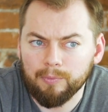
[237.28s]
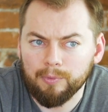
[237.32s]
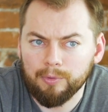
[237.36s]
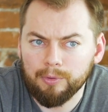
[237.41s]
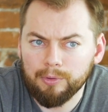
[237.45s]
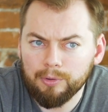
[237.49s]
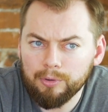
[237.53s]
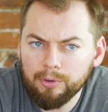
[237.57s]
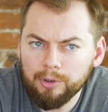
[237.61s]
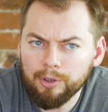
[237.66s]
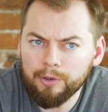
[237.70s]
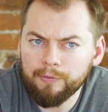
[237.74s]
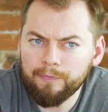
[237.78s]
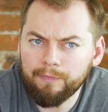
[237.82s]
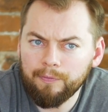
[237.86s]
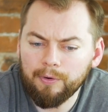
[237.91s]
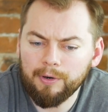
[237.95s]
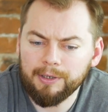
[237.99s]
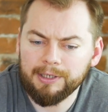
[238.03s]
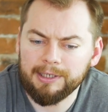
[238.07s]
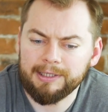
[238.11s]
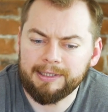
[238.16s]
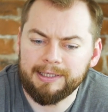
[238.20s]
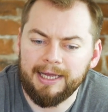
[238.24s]
Look
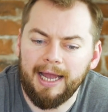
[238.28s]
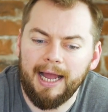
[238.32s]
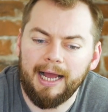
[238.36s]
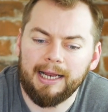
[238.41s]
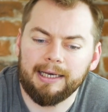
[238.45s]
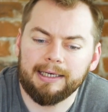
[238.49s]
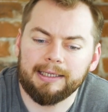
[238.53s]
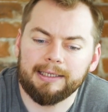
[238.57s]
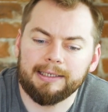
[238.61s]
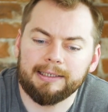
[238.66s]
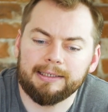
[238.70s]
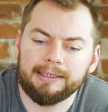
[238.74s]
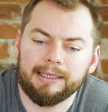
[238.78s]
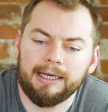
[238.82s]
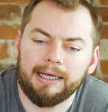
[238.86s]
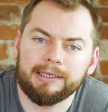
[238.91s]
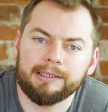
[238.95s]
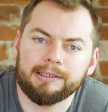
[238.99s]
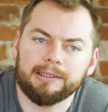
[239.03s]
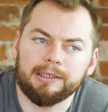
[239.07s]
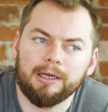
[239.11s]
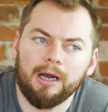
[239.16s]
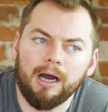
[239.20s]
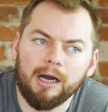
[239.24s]
for the talent
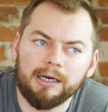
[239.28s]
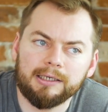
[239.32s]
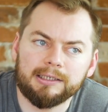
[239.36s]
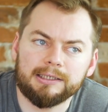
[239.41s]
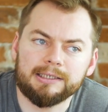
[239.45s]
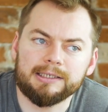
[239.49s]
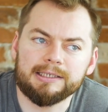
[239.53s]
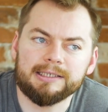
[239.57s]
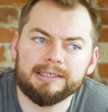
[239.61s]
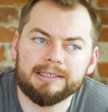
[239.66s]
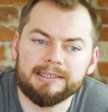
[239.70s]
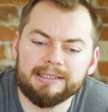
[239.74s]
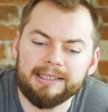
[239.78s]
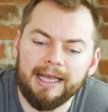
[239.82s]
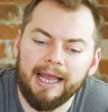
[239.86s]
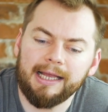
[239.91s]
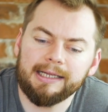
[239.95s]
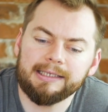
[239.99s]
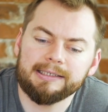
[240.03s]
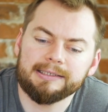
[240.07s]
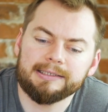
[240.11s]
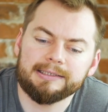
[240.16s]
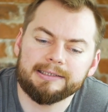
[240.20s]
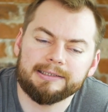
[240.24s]
that
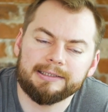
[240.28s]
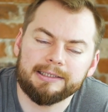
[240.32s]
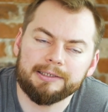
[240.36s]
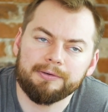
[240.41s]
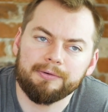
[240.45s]
understands